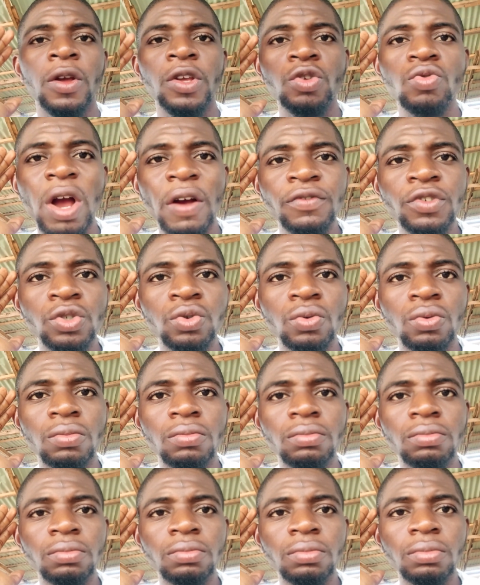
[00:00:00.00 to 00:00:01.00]
You have to
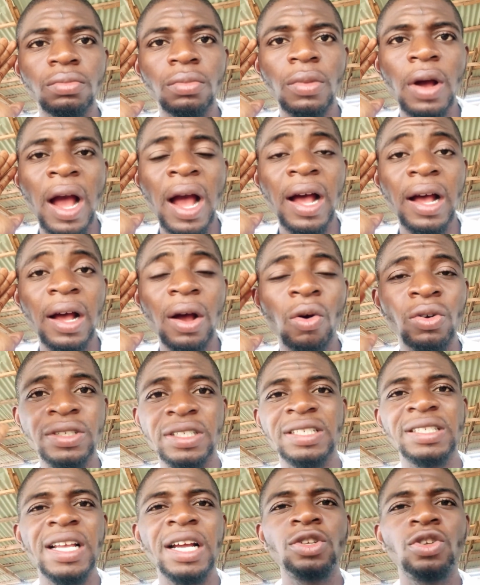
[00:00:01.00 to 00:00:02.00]

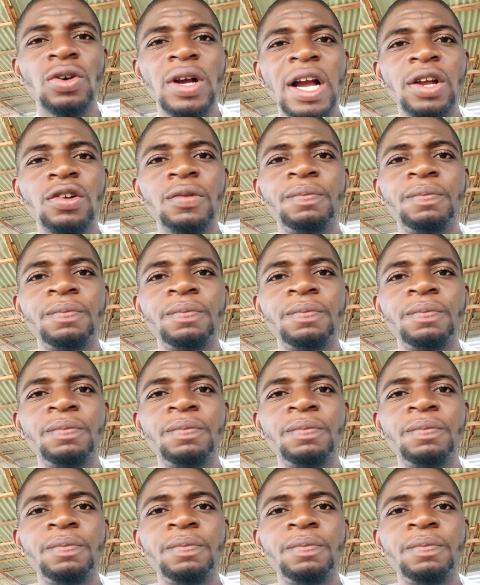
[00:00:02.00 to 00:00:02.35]
understand your kind